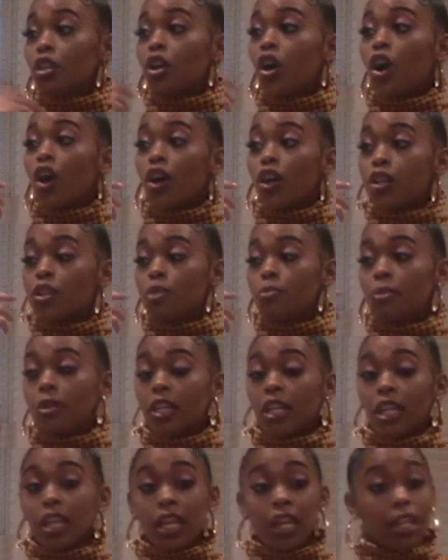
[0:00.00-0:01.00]
harsh, but
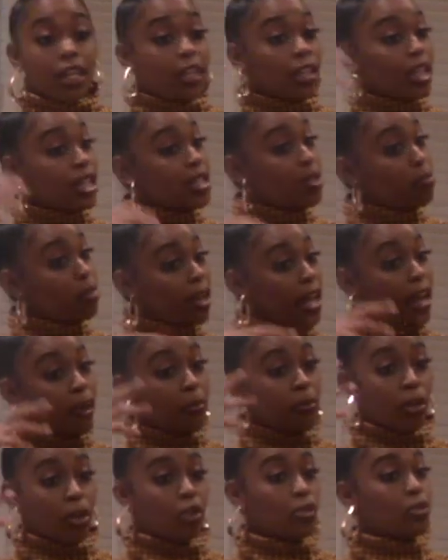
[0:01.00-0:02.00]
again, that's
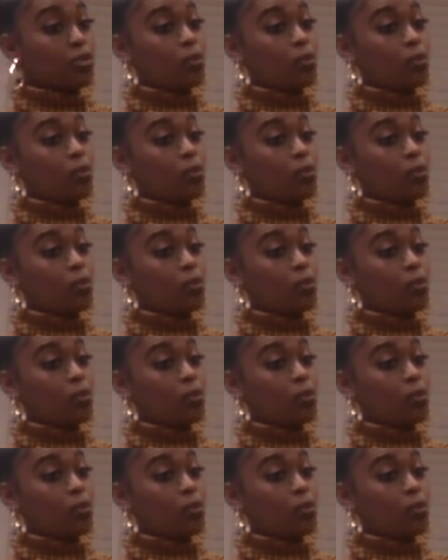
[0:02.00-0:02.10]
Blackbird's